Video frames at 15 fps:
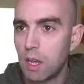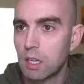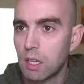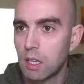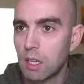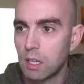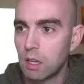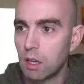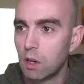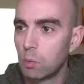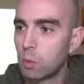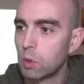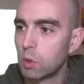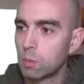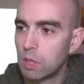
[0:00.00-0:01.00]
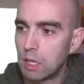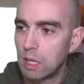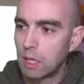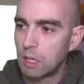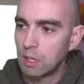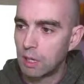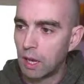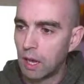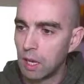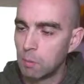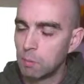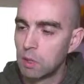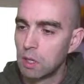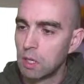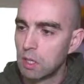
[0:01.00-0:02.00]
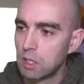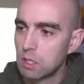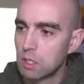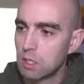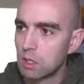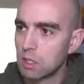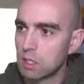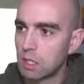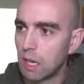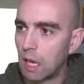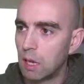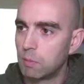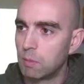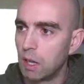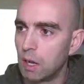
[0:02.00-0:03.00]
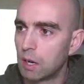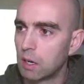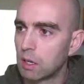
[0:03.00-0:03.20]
it'll open up the hidden game. So there's a game there, a